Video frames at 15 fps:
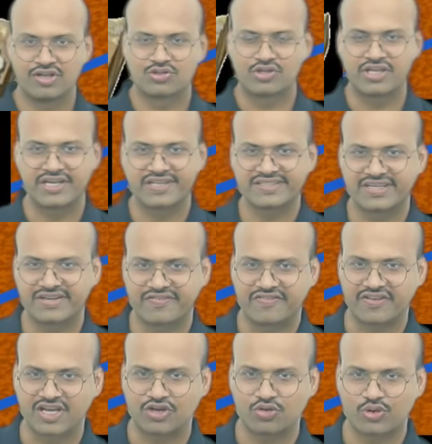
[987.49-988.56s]
So here is a
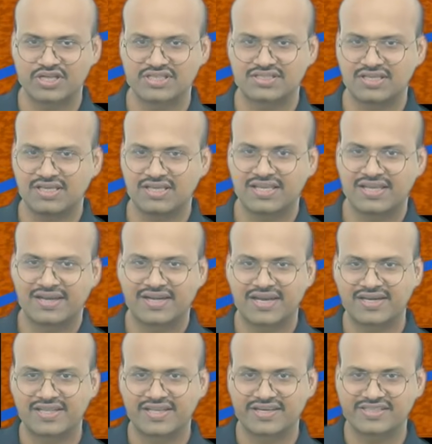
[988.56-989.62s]
figure. You can see
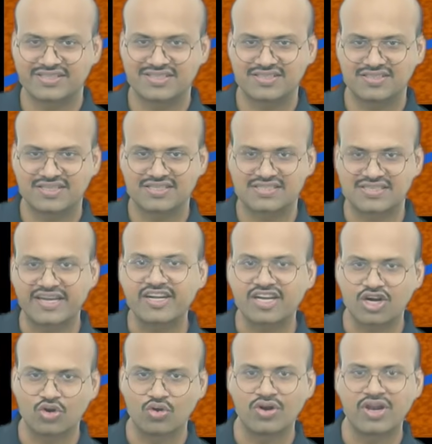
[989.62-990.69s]
that there is this
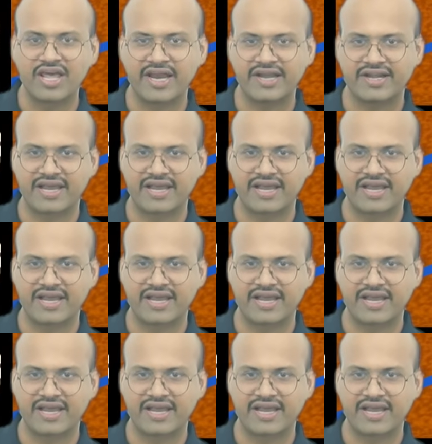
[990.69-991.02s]
central lowland,